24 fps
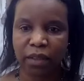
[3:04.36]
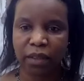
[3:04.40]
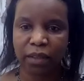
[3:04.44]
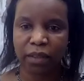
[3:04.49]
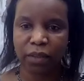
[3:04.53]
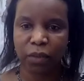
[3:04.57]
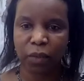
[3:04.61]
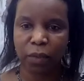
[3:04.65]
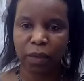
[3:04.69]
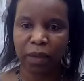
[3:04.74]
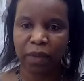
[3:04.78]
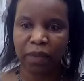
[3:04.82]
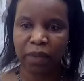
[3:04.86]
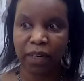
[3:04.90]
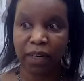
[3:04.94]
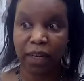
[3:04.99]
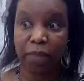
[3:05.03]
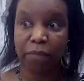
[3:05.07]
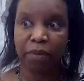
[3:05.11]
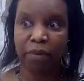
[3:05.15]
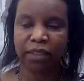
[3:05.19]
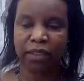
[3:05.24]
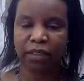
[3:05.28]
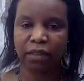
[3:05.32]
it's all about the
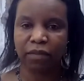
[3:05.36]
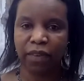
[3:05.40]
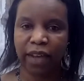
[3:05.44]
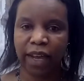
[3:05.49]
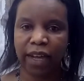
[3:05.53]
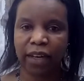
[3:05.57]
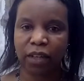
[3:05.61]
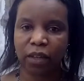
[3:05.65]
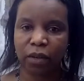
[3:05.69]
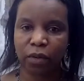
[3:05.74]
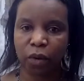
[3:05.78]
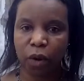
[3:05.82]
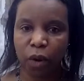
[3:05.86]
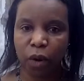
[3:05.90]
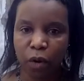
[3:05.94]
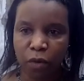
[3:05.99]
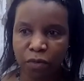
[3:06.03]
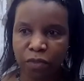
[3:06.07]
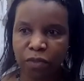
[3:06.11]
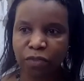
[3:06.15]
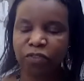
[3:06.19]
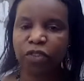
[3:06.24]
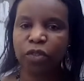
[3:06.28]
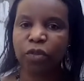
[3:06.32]
net present value
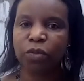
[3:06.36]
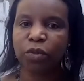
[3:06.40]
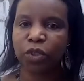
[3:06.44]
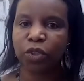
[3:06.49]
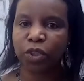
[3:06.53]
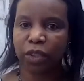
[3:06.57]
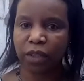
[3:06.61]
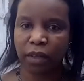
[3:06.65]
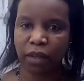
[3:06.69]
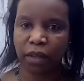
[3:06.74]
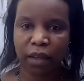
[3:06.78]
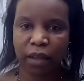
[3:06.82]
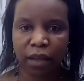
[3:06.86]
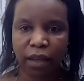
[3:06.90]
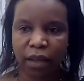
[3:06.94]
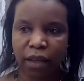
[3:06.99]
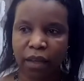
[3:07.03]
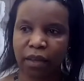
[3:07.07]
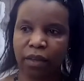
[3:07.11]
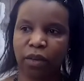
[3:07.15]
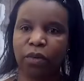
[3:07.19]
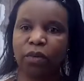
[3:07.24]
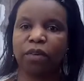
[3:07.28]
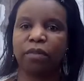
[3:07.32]
of future
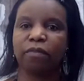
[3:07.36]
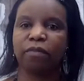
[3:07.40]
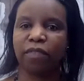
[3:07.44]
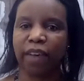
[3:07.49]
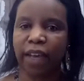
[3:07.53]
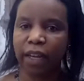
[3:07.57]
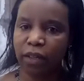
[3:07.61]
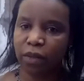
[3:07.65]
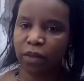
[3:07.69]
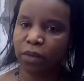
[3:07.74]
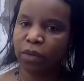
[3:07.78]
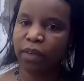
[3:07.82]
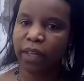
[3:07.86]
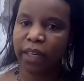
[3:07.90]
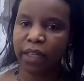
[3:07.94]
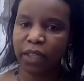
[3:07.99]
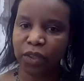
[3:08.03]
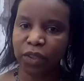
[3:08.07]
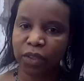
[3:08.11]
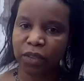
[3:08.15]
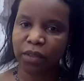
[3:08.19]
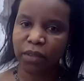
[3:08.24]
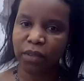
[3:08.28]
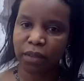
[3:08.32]
value
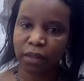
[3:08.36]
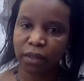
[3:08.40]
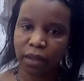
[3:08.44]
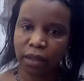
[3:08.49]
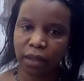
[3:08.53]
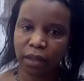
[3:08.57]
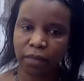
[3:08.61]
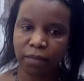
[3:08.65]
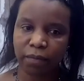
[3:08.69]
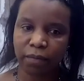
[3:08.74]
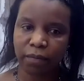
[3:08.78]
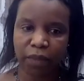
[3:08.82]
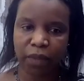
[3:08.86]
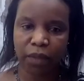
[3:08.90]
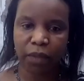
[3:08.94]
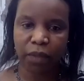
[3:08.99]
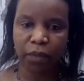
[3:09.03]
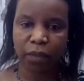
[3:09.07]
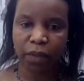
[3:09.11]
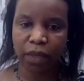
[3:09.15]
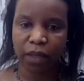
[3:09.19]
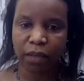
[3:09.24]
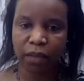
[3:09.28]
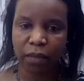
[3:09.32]
creation um, that
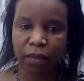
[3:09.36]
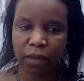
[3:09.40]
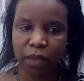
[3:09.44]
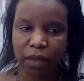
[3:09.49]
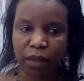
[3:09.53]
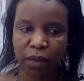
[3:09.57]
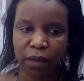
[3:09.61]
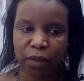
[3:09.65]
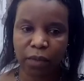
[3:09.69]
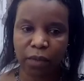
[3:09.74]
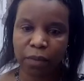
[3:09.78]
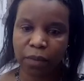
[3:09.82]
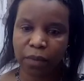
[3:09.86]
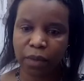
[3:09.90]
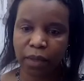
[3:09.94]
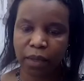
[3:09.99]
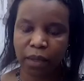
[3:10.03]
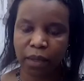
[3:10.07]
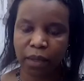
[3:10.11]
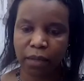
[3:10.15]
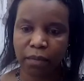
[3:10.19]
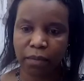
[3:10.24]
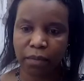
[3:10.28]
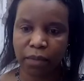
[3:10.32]
we we hope
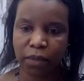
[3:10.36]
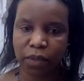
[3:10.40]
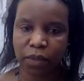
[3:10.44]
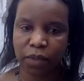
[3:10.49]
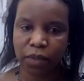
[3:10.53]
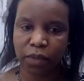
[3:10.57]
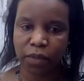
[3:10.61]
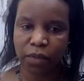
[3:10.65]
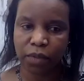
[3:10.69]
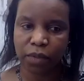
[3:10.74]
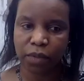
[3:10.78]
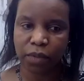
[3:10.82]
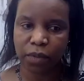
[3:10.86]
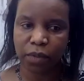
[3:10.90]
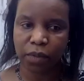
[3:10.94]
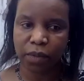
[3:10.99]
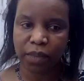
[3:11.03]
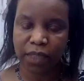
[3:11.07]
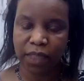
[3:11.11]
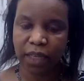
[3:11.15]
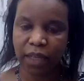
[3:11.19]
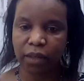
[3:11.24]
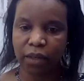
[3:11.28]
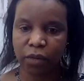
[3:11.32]
um, to to
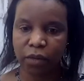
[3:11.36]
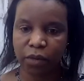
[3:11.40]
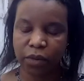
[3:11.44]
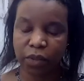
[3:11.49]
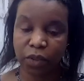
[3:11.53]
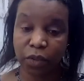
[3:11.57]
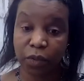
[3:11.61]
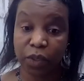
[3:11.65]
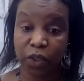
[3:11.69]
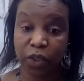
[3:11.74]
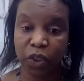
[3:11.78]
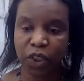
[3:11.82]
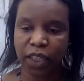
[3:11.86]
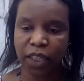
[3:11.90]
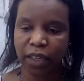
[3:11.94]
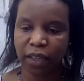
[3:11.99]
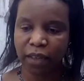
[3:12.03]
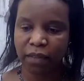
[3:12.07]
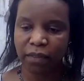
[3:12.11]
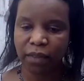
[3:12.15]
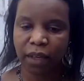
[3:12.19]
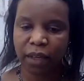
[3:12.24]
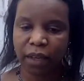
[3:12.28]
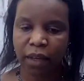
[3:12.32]
attain or to
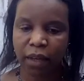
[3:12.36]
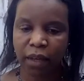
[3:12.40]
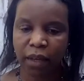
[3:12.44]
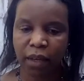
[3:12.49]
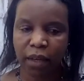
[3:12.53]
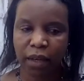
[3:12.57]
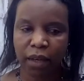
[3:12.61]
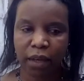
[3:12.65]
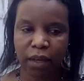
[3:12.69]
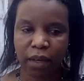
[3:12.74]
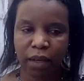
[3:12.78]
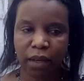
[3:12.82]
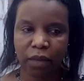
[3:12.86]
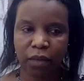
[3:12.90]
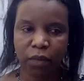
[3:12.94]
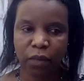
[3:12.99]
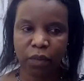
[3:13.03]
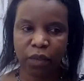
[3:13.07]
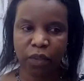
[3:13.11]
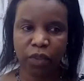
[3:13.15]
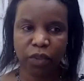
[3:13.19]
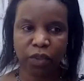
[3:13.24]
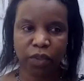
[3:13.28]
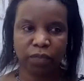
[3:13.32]
achieve, uh,
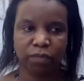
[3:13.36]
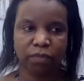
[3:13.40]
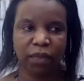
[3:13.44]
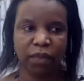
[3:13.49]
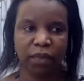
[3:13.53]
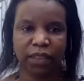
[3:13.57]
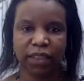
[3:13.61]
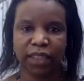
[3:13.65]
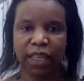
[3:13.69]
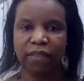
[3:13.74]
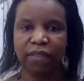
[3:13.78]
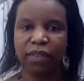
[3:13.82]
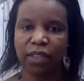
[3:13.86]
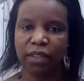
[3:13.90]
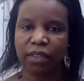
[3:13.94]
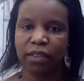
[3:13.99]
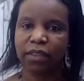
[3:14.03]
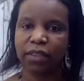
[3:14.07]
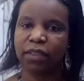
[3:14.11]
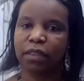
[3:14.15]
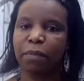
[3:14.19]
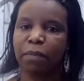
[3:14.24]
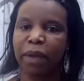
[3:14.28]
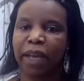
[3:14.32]
which is
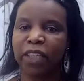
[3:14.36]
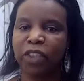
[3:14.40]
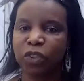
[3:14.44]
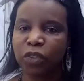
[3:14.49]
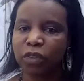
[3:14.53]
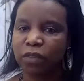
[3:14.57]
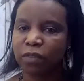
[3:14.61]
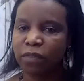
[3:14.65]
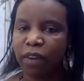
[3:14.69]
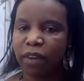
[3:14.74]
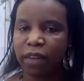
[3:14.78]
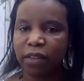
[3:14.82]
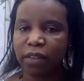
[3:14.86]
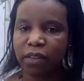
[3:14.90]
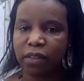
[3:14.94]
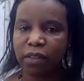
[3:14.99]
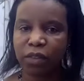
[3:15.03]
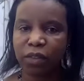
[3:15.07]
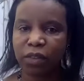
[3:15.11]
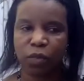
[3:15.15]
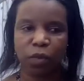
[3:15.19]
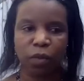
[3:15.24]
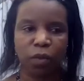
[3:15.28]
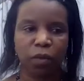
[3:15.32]
evidence in pension
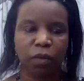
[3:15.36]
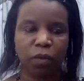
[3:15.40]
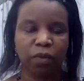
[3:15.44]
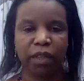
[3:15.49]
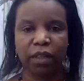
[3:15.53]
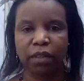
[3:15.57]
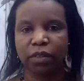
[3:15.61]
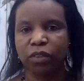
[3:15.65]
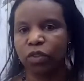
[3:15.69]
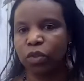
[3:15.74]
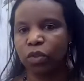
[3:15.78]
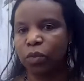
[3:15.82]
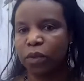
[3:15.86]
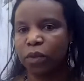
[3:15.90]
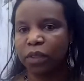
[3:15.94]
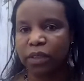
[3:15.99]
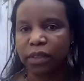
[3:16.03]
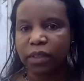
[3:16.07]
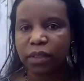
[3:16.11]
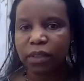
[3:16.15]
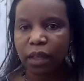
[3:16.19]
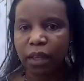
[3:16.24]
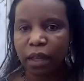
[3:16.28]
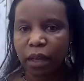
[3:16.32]
funds or
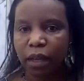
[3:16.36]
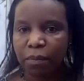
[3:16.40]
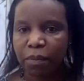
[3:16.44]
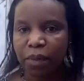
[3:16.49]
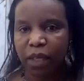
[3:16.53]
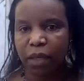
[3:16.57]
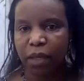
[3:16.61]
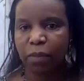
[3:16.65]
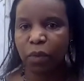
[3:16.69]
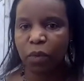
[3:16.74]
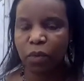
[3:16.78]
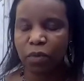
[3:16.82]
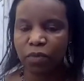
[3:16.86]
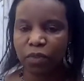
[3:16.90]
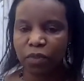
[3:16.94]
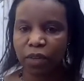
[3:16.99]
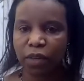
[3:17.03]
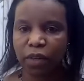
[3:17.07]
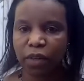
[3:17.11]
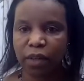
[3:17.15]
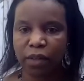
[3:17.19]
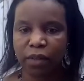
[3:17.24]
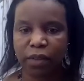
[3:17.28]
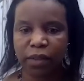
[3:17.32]
insurance company
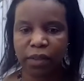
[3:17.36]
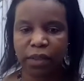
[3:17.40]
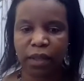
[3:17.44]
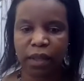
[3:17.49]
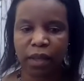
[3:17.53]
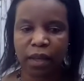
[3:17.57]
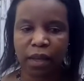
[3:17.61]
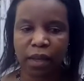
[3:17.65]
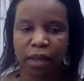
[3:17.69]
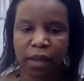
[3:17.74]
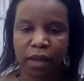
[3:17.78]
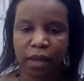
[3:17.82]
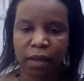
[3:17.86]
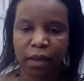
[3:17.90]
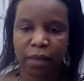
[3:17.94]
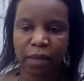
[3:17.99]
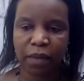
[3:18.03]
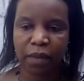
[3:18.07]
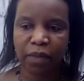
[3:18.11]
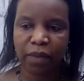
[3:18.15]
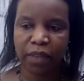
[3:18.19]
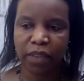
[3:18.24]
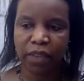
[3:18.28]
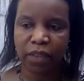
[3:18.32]
portfolios
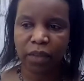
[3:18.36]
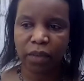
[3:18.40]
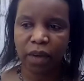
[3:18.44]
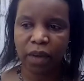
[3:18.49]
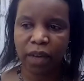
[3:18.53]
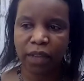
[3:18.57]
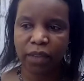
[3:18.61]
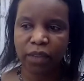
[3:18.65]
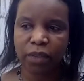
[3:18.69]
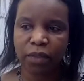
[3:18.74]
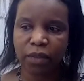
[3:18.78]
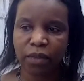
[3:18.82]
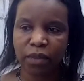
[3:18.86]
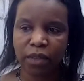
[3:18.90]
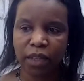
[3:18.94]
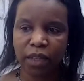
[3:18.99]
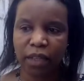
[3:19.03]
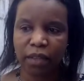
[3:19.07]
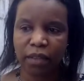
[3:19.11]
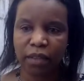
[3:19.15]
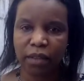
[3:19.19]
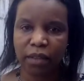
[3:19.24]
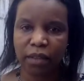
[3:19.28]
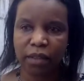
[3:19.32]
and the rest. So I do
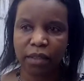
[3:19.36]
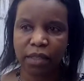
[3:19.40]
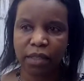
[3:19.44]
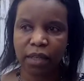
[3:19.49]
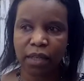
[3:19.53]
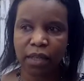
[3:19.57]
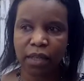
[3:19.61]
think that